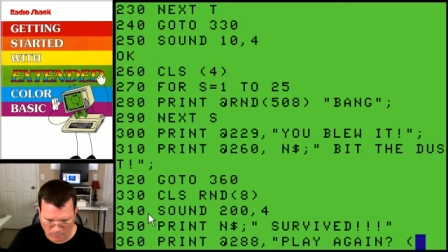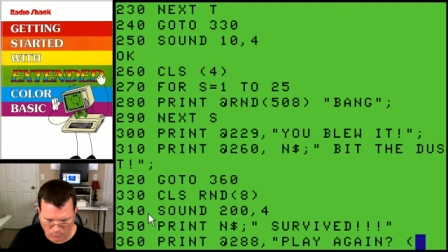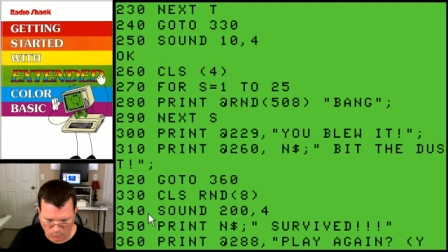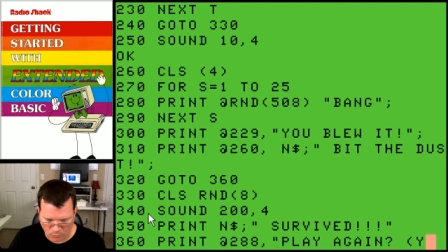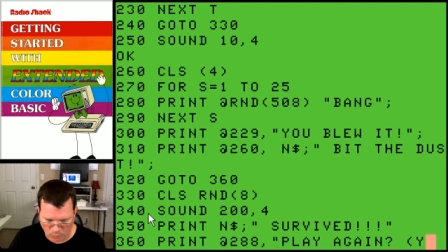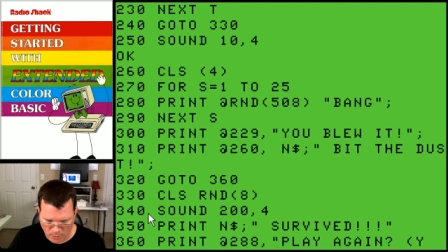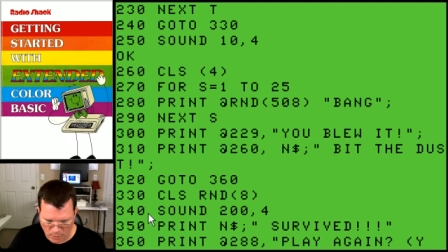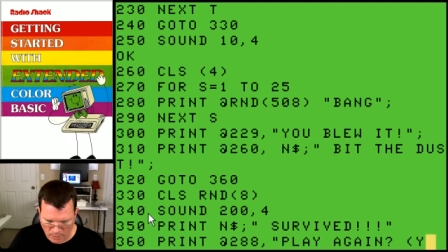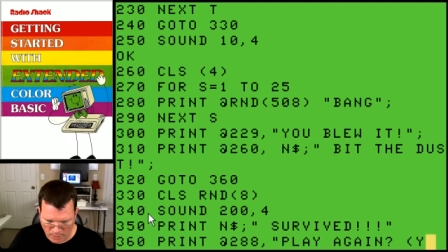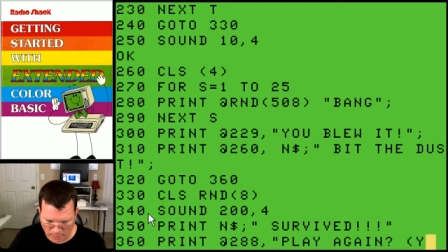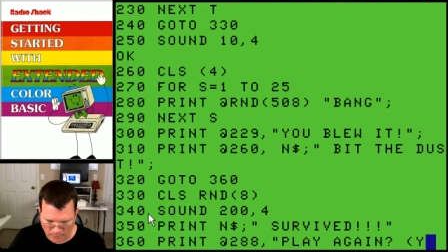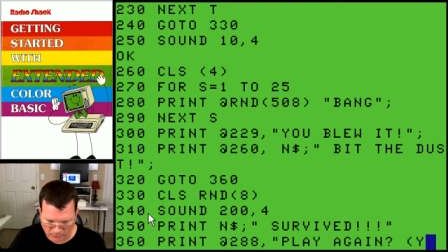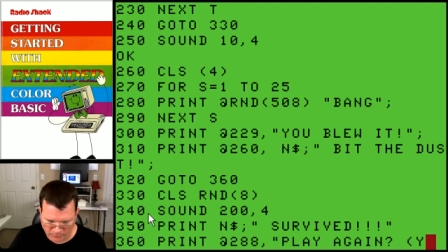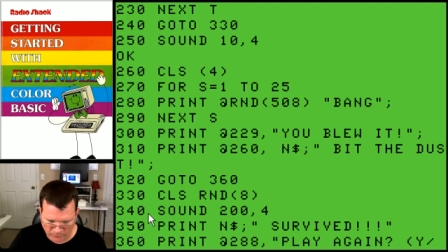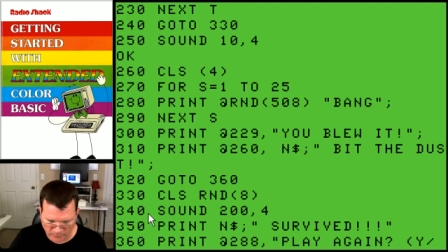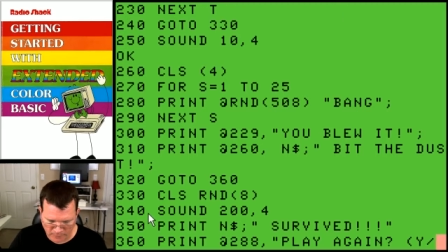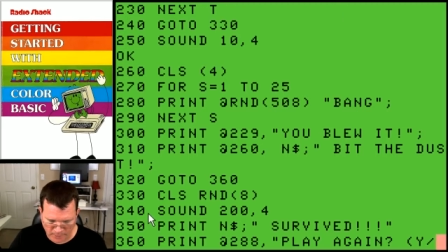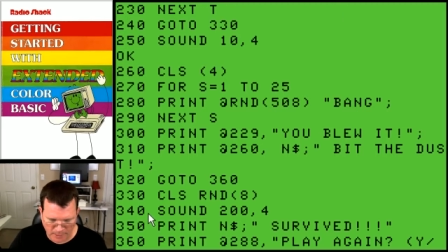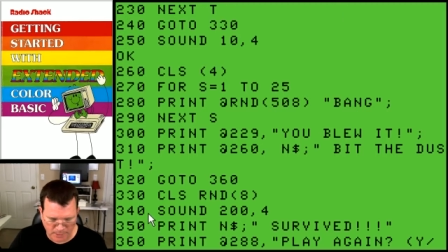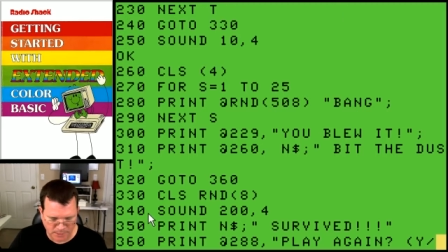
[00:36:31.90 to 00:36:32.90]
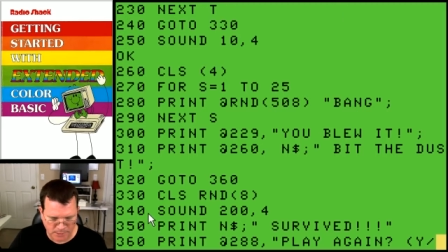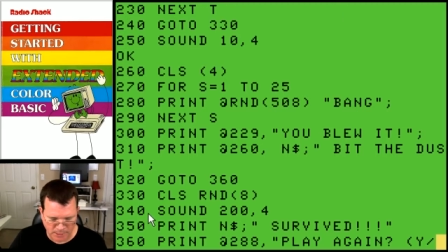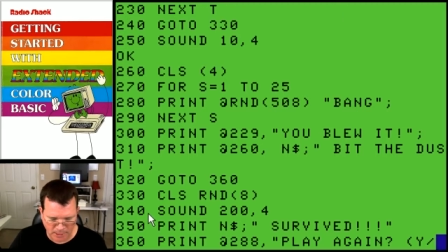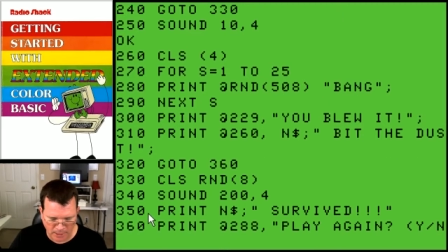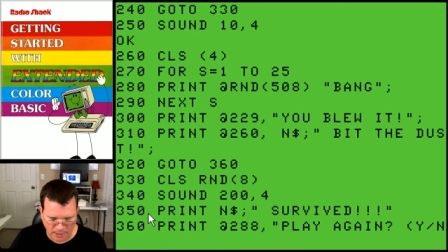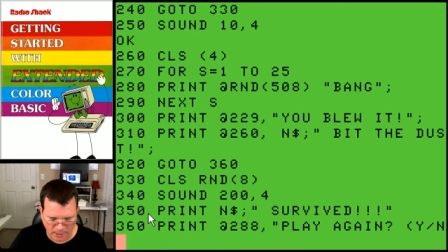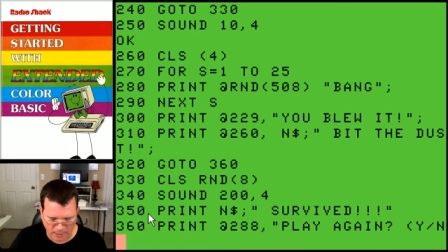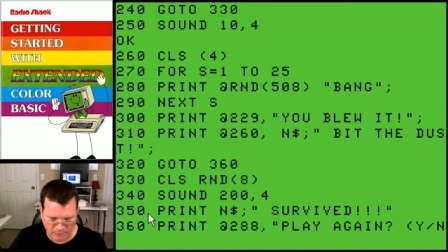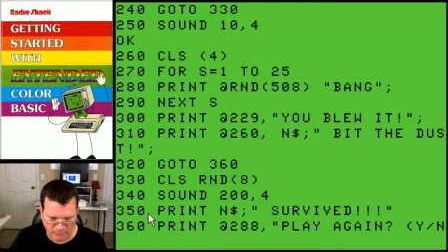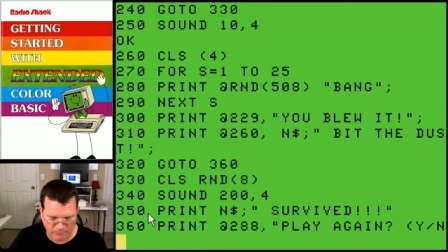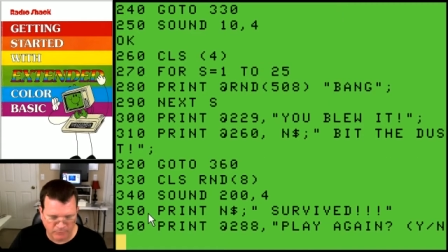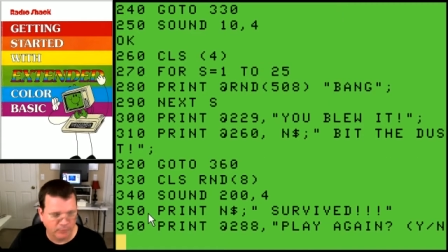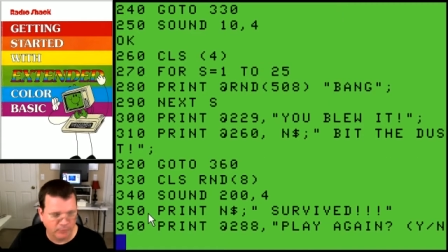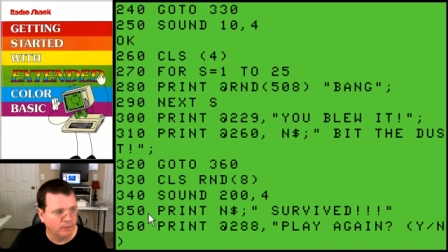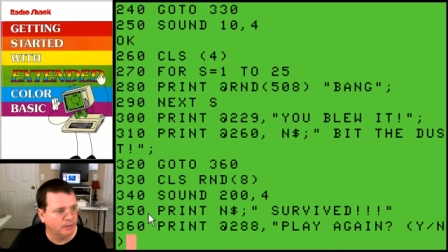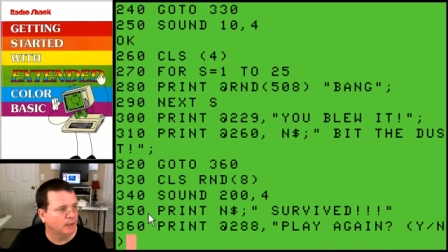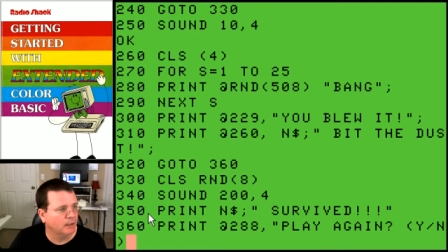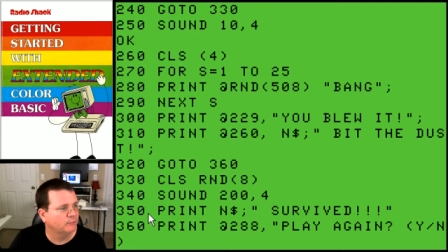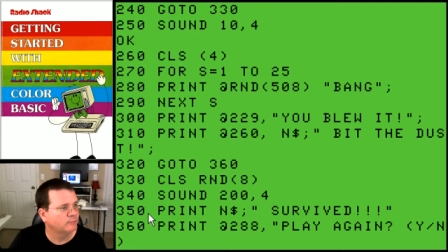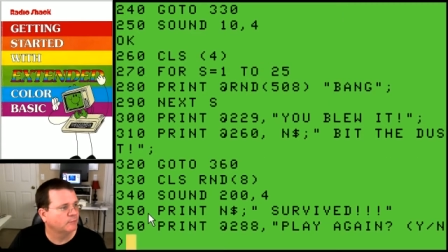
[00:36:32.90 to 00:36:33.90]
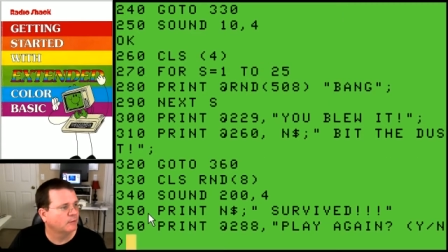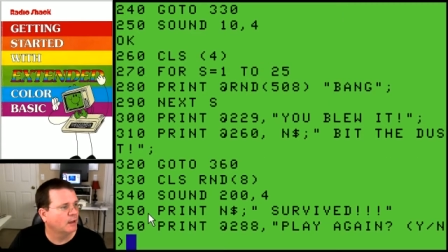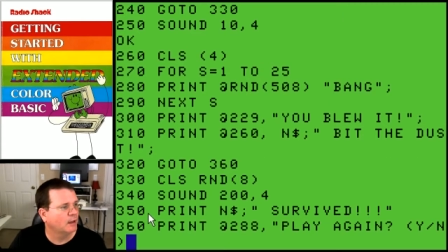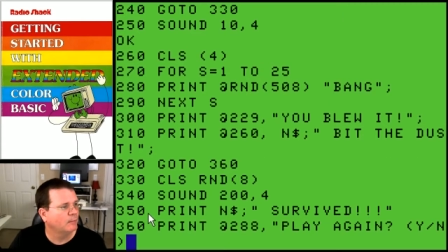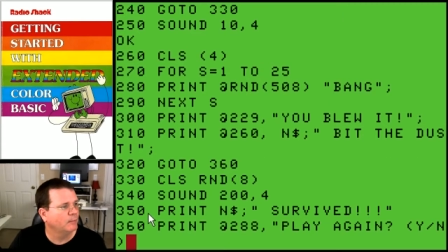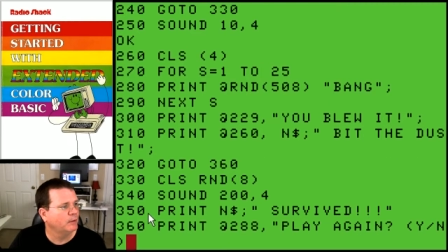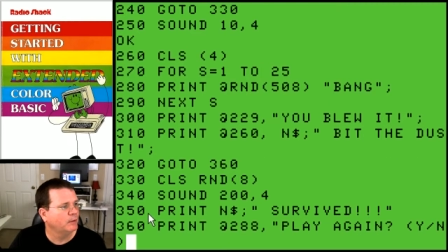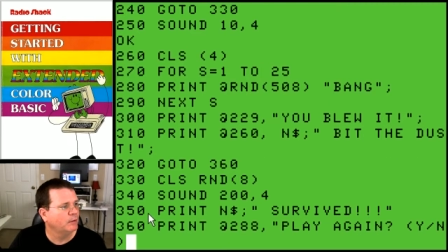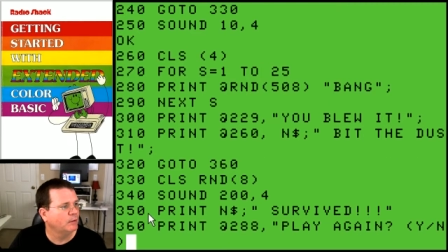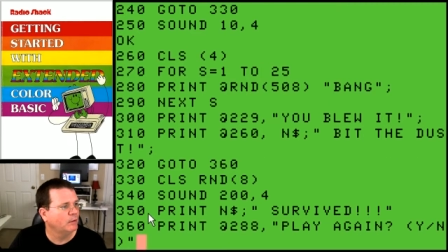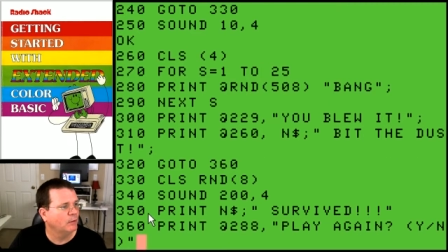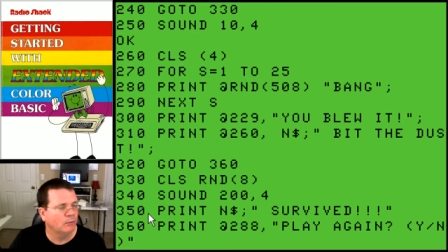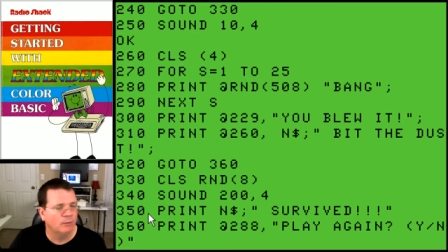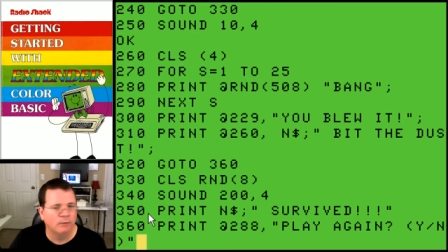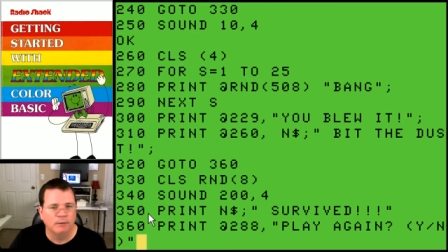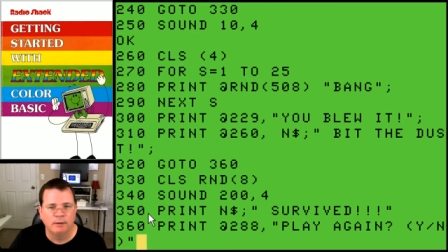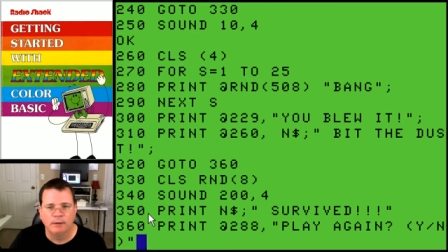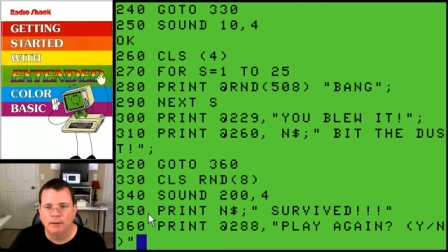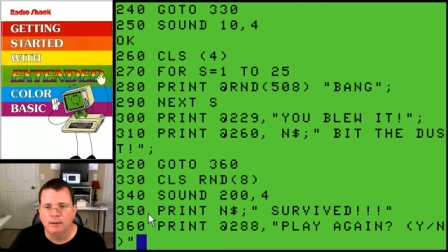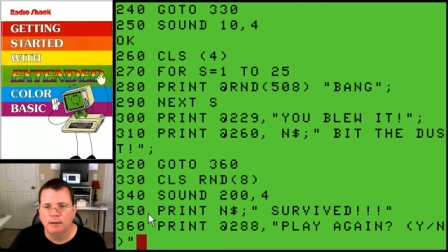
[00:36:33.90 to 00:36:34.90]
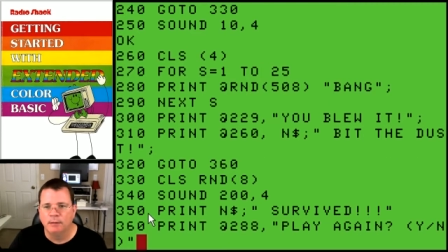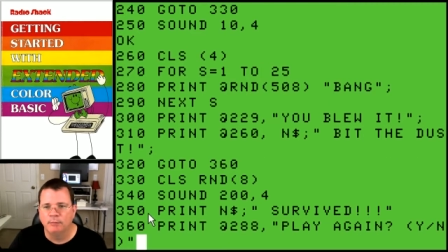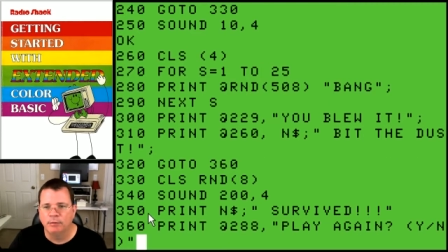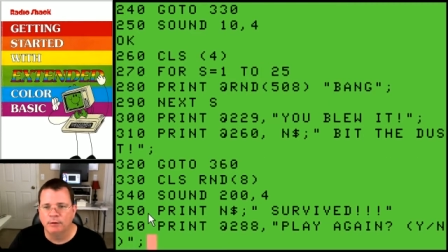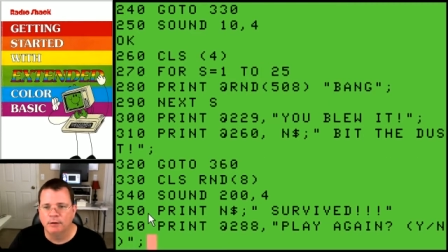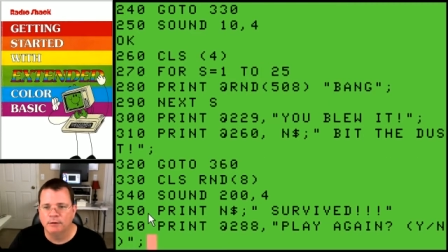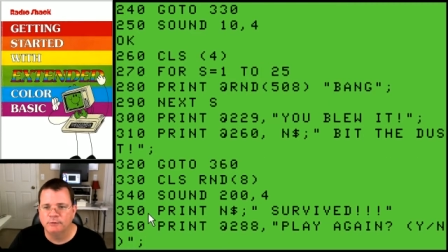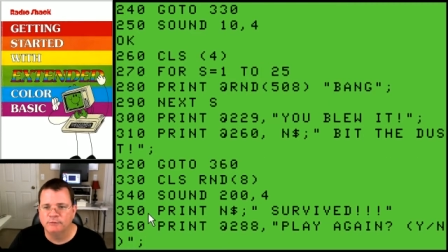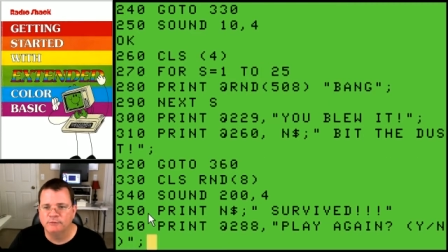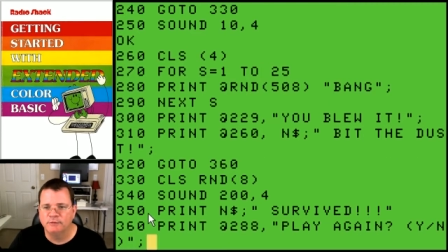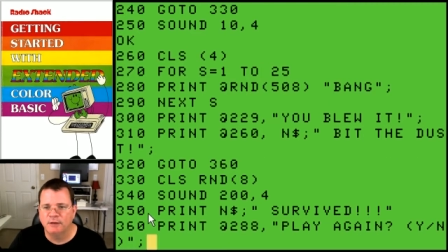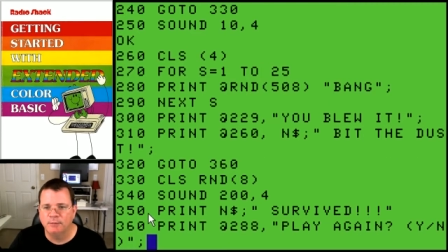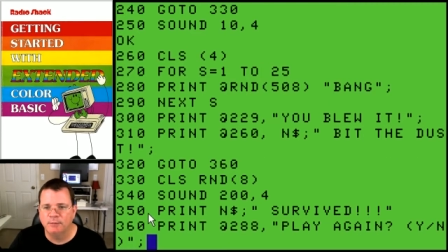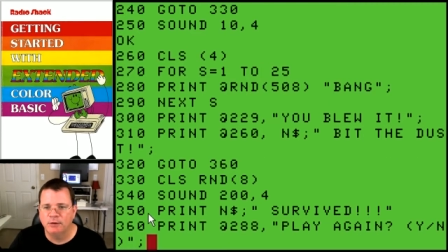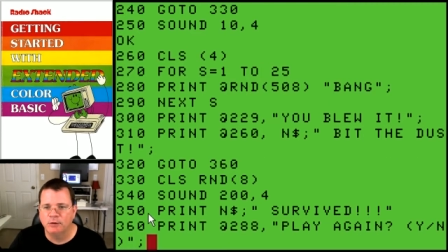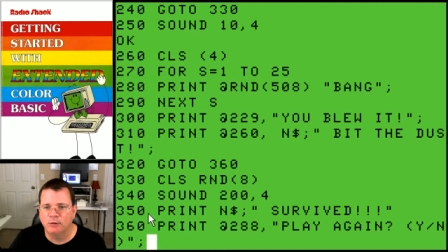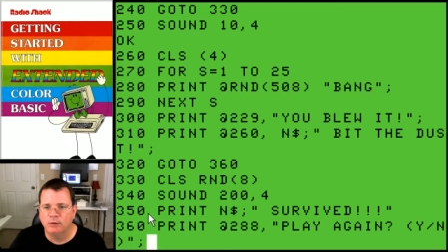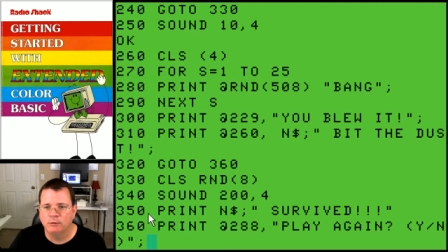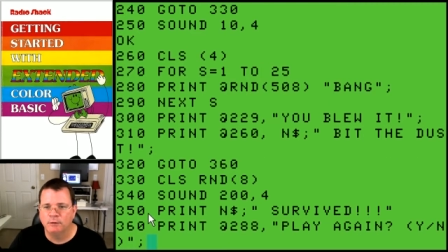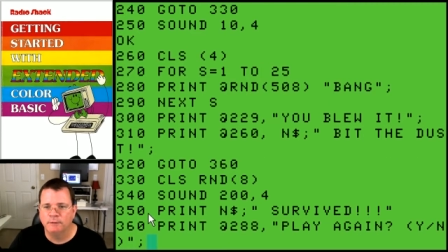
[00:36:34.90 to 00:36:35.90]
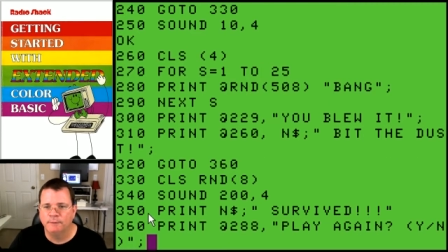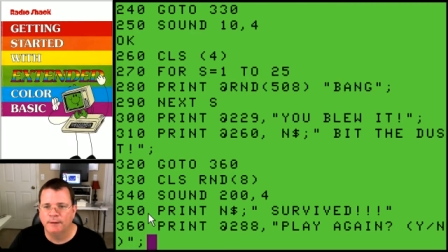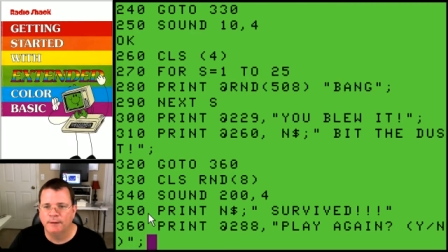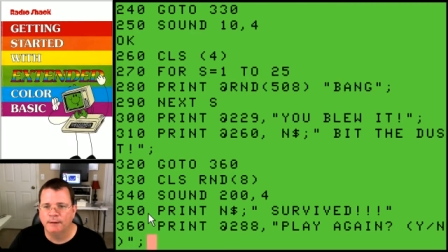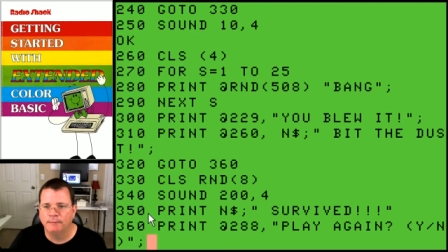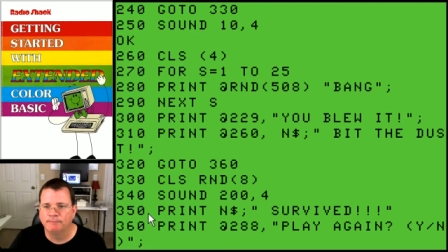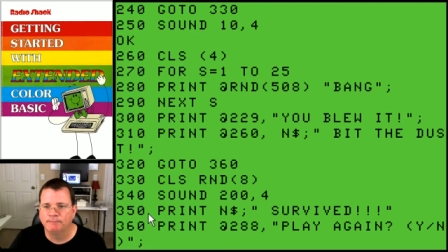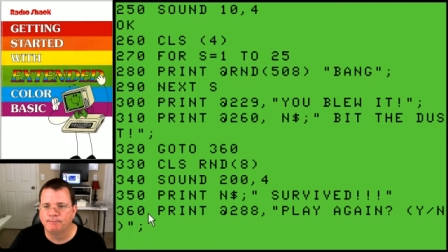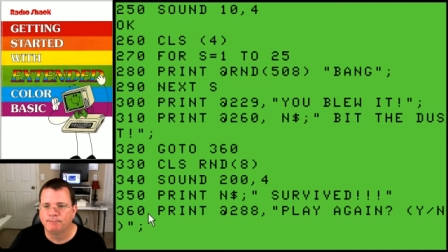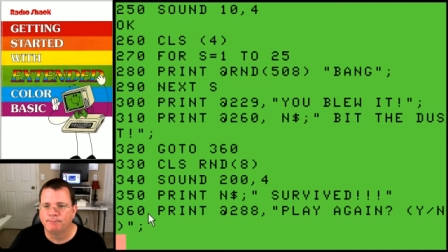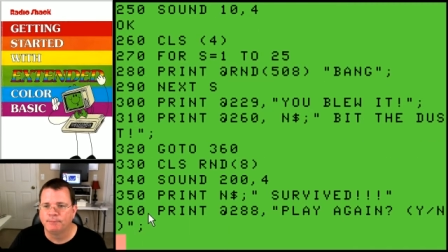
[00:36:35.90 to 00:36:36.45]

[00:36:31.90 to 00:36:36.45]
y slash n for yes, comma, no. Put a semicolon there.